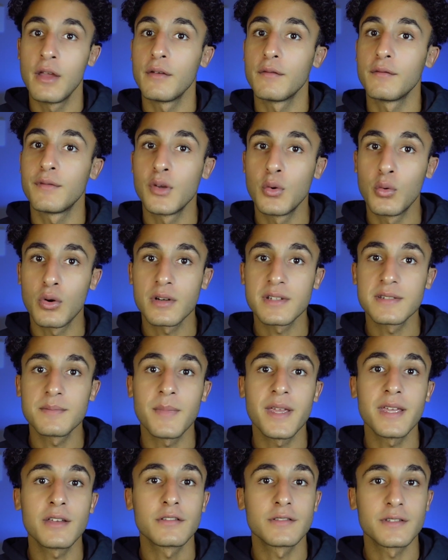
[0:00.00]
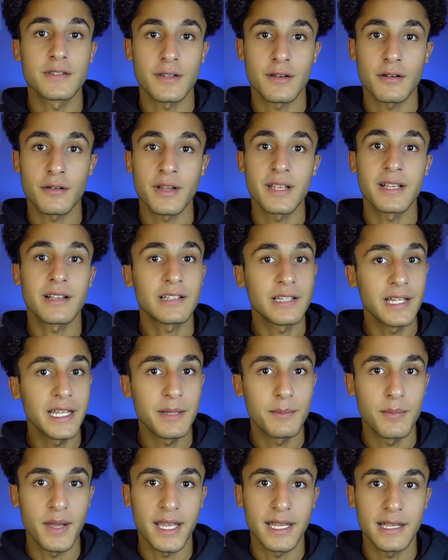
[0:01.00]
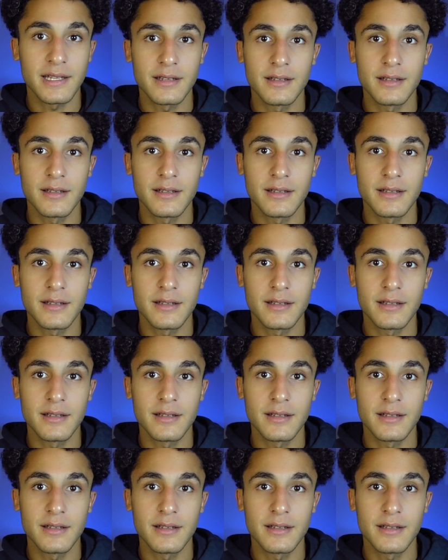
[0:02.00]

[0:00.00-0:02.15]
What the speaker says: Viewers may consider it clickbait.